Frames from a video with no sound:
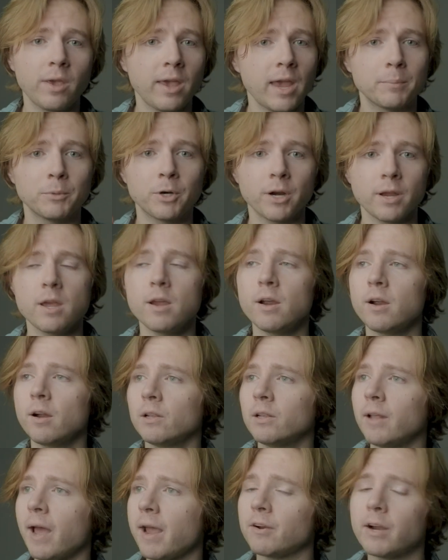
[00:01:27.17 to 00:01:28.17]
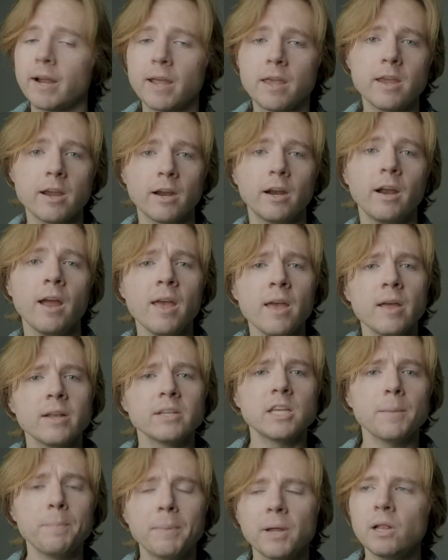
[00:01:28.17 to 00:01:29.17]
Camera here, light right here.
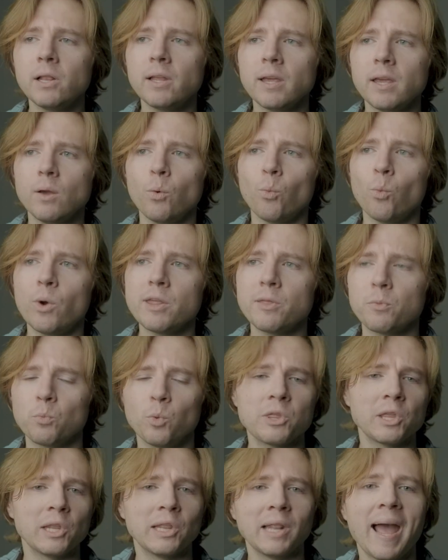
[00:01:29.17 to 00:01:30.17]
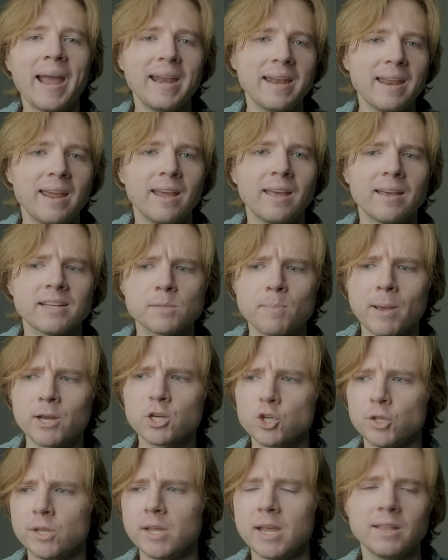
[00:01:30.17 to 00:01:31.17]
Typically with lighting,
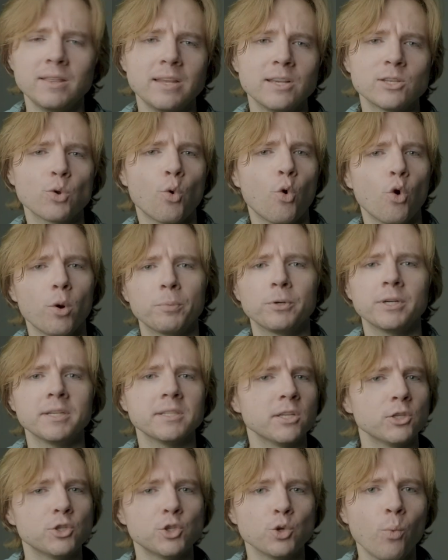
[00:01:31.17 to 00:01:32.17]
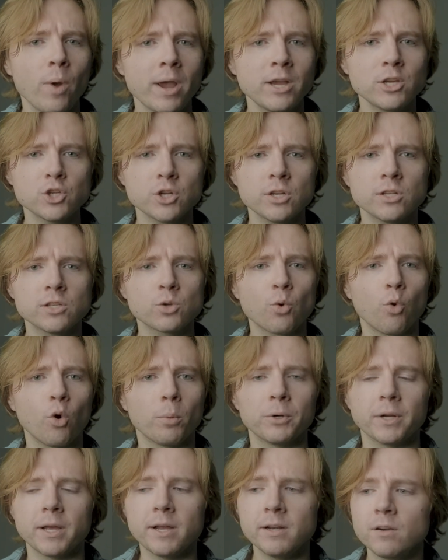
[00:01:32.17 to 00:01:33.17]
especially in these corporate situations,
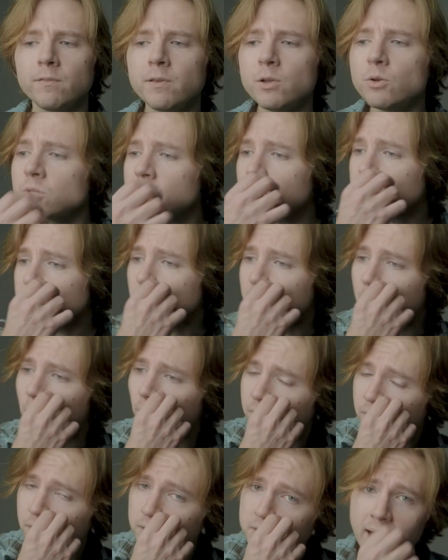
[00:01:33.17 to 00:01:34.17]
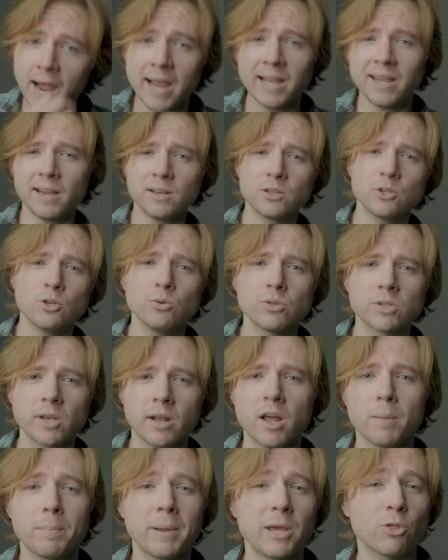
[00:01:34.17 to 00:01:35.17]
corporate interviews, testimonials, I like to
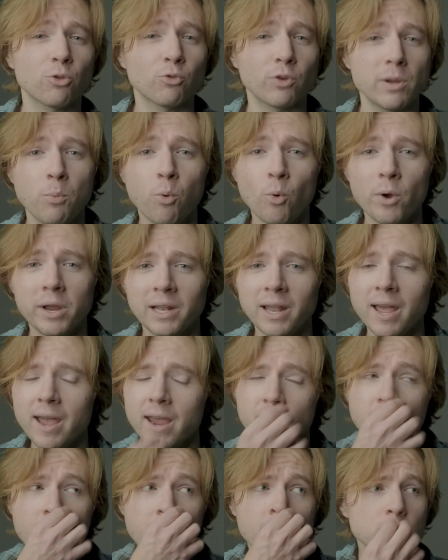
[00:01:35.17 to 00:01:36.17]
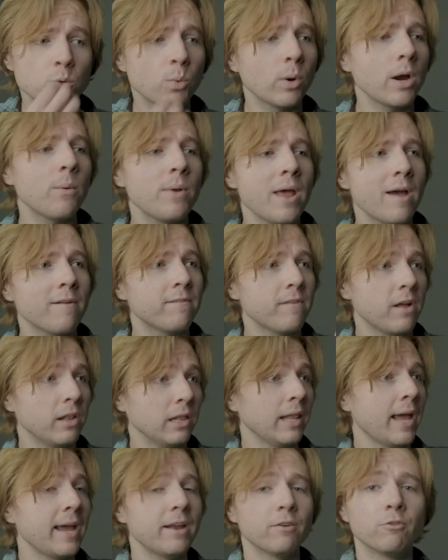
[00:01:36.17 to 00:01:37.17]
set up a 3-point light to where I would have a
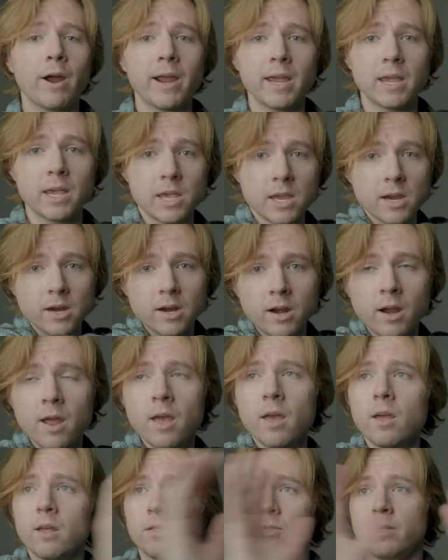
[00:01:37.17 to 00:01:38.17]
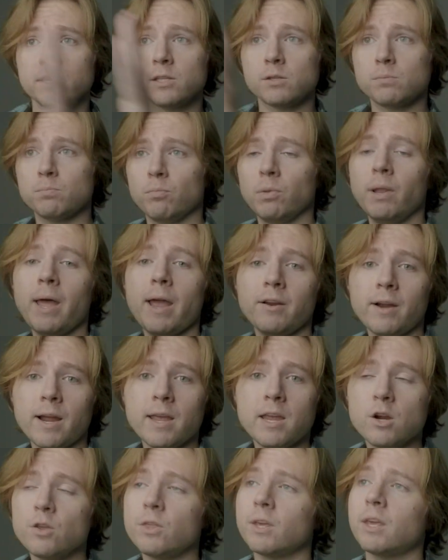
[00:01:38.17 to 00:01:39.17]
light right here, this light right
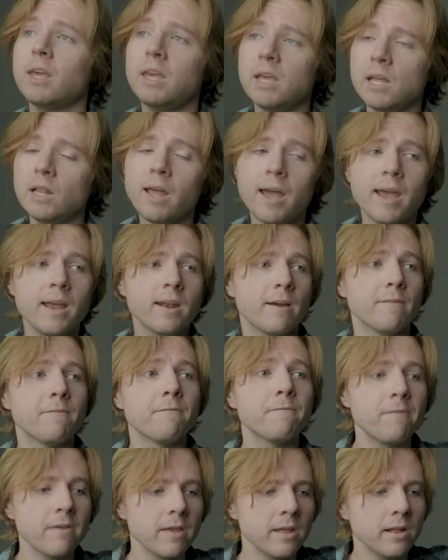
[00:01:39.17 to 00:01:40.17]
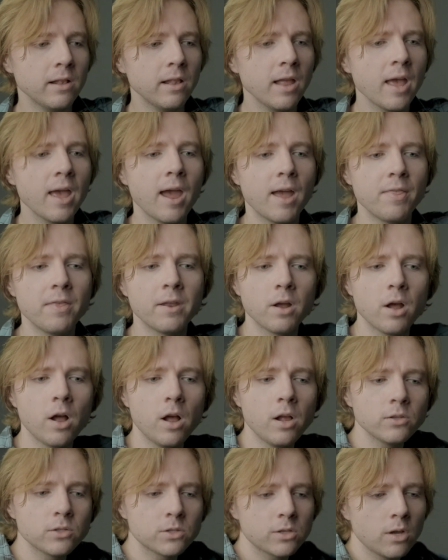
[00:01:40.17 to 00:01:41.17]
here, the key light, a fill, and then
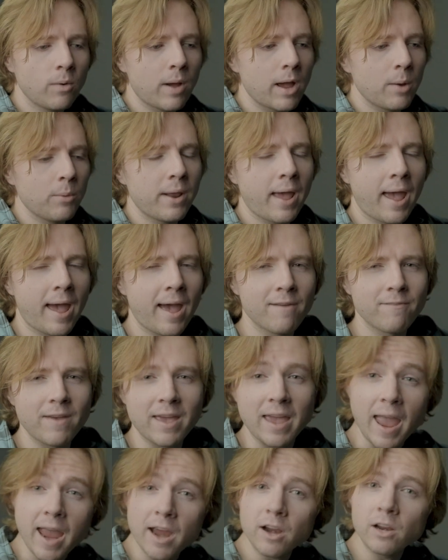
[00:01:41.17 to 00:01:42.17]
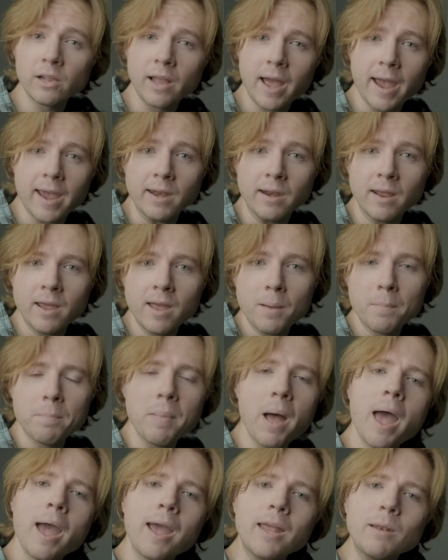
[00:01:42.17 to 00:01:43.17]
also I would have a hair light
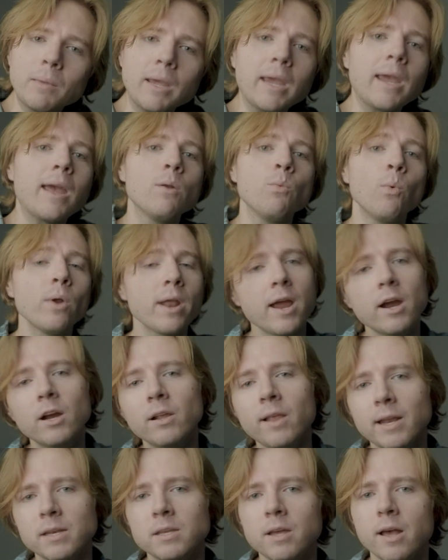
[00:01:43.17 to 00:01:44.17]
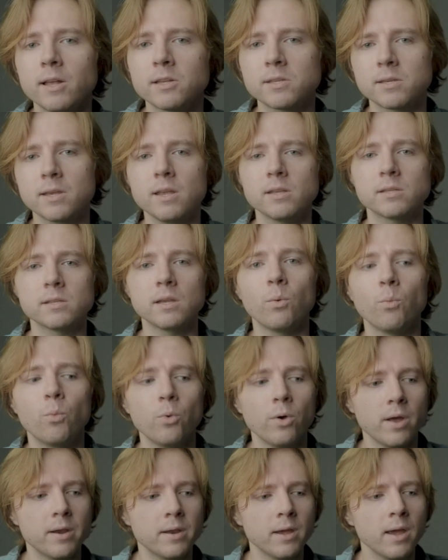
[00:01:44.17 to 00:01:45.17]
behind me. And what a hair light does is it
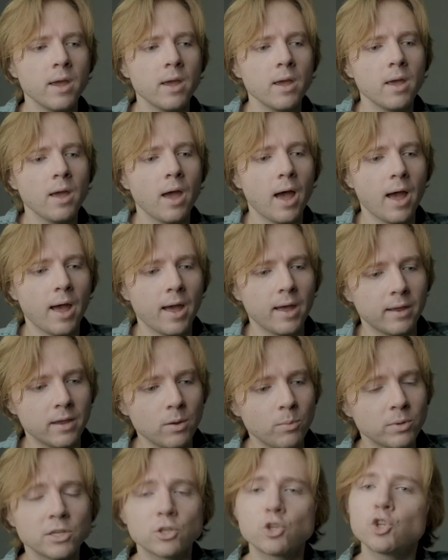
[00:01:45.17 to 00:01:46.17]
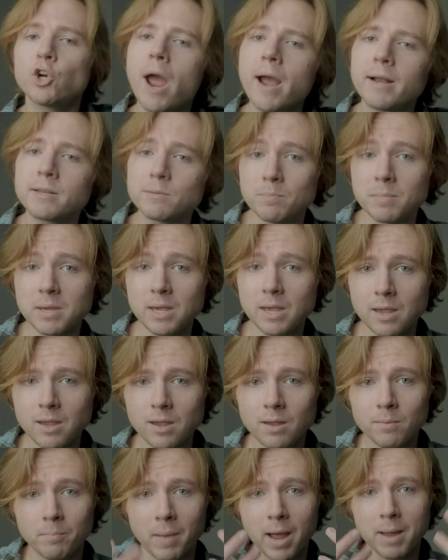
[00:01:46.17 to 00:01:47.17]
would detract
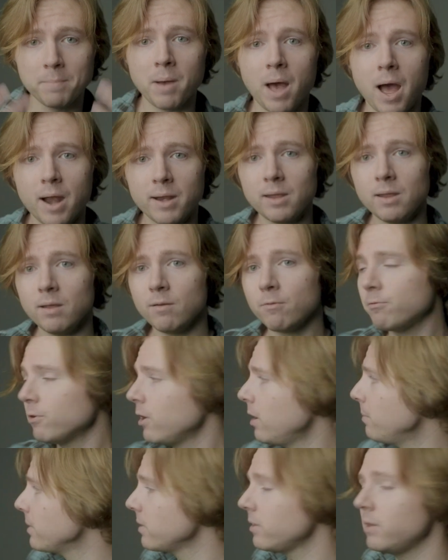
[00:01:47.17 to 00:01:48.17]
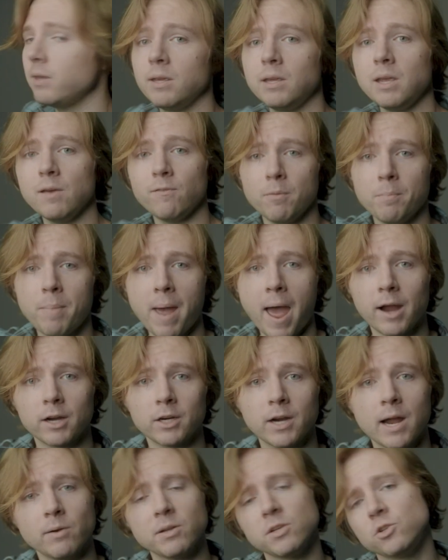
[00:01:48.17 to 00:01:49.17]
my body from the given
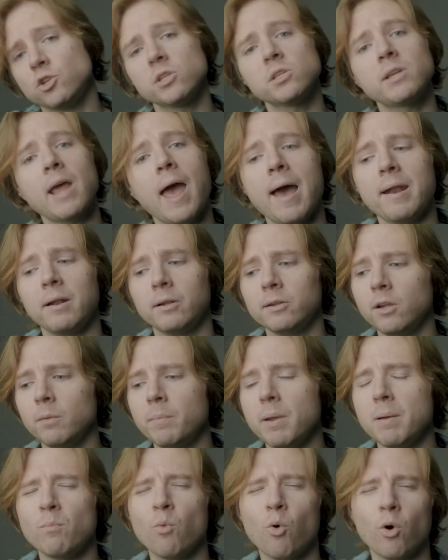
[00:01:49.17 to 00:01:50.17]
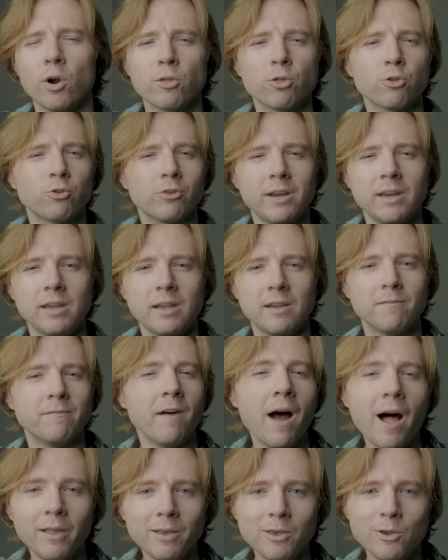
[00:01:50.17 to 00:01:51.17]
background just to add a little bit more 3D
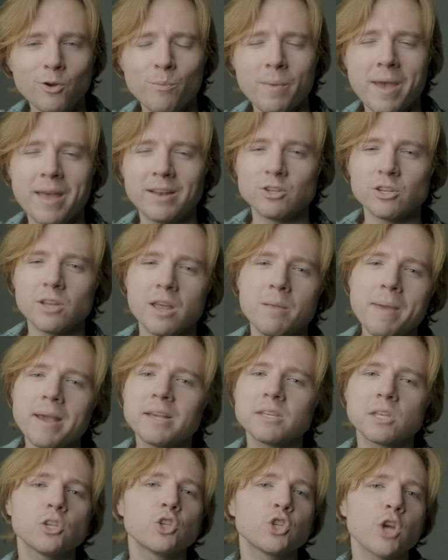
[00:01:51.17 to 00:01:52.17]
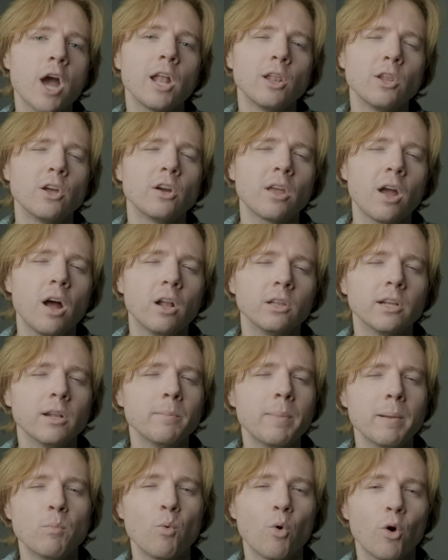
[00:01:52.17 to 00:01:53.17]
volume, and it makes the shot look a little
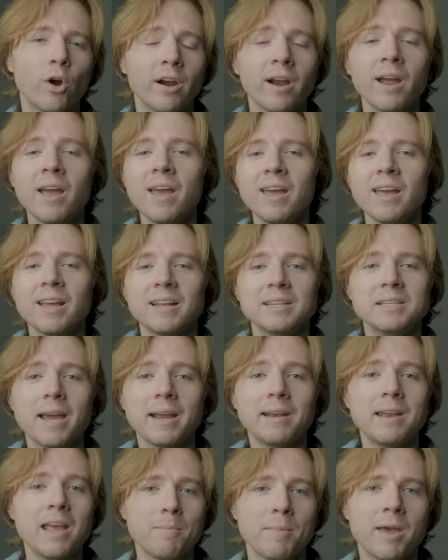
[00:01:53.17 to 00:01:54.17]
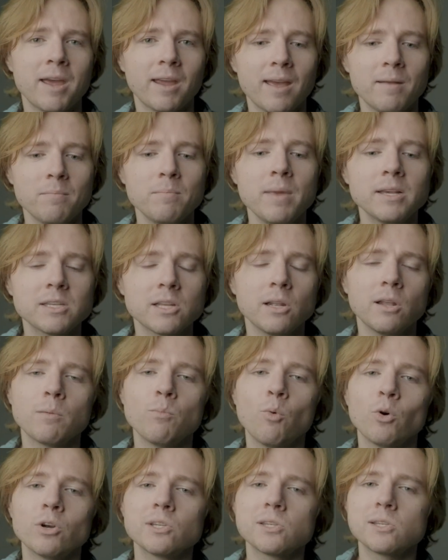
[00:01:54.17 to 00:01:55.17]
bit more dynamic. It makes it look
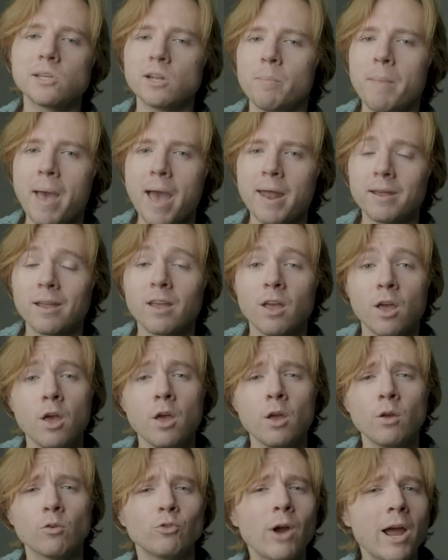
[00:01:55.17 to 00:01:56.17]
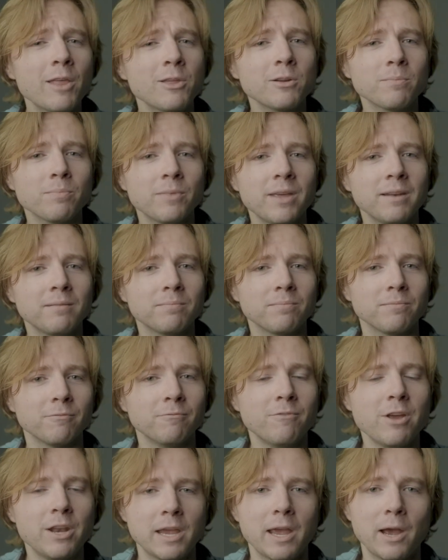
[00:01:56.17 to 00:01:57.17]
more cinematic rather than
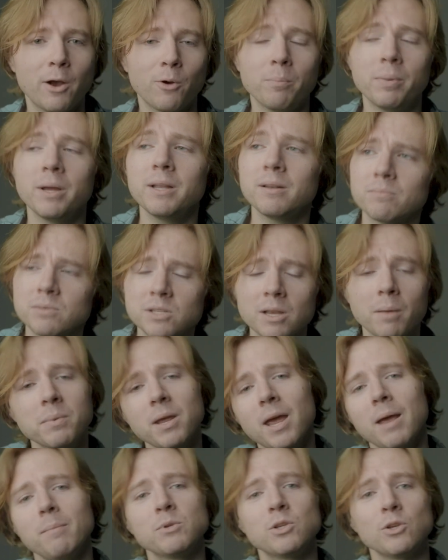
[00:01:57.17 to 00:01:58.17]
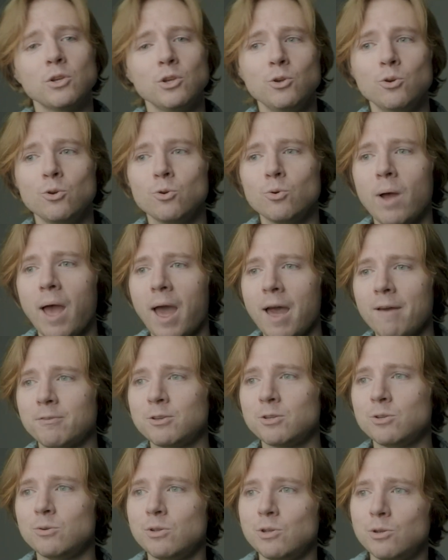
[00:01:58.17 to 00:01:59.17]
video, but sometimes you have
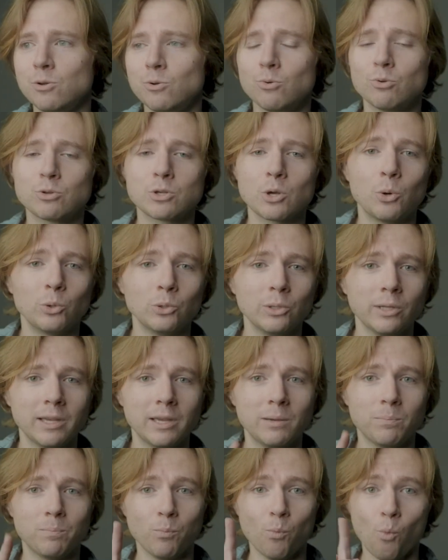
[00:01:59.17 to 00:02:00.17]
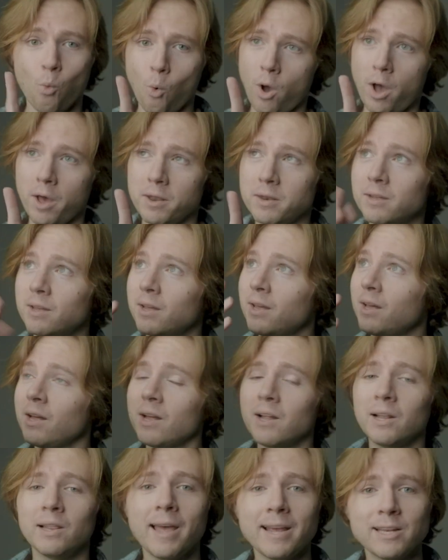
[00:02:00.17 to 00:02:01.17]
to use only one
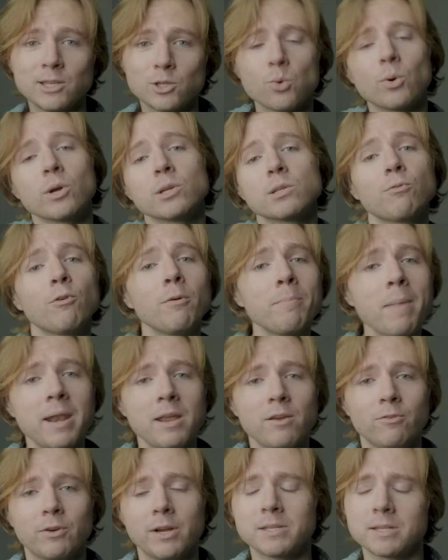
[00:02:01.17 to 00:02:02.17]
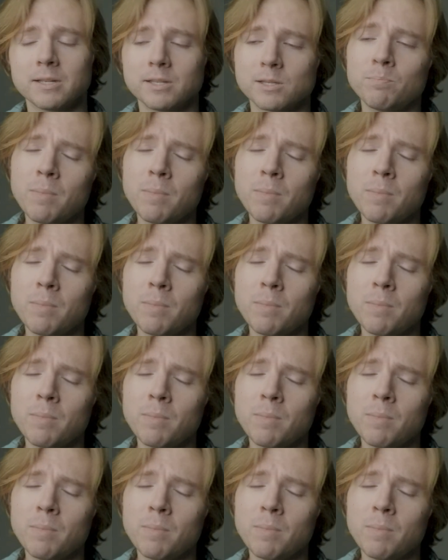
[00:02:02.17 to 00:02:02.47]
light source for many reasons.